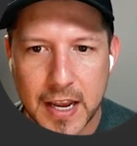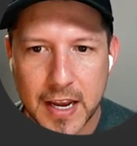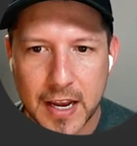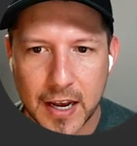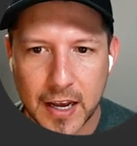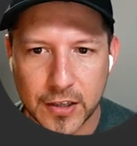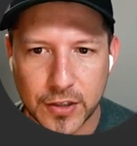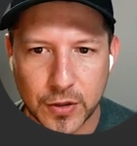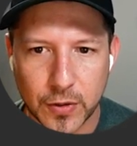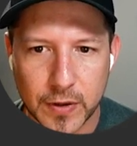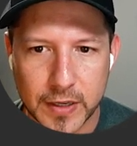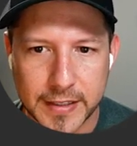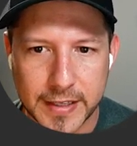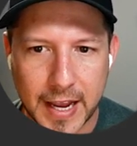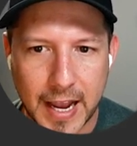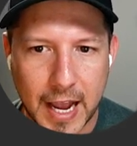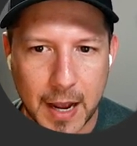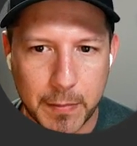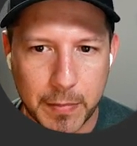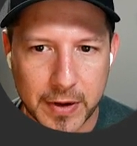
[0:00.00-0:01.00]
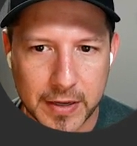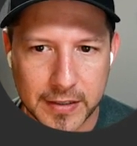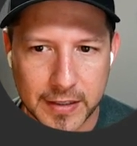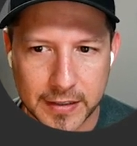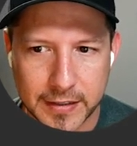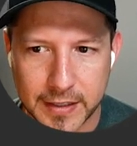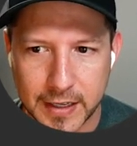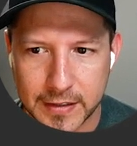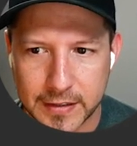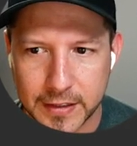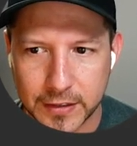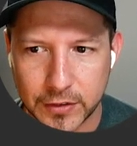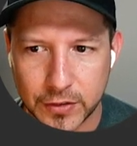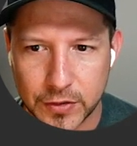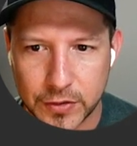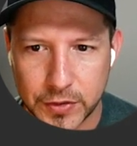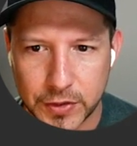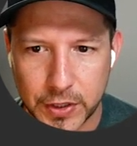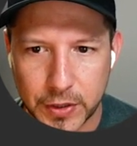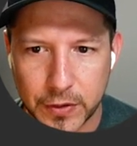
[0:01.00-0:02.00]
As soon as that happens, it sets it to
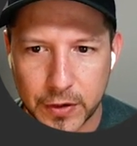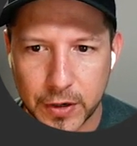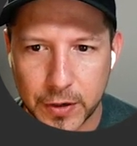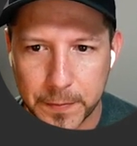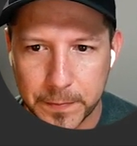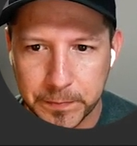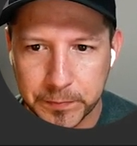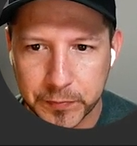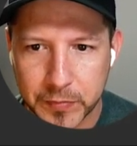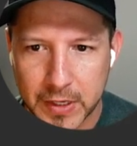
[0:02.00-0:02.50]
0,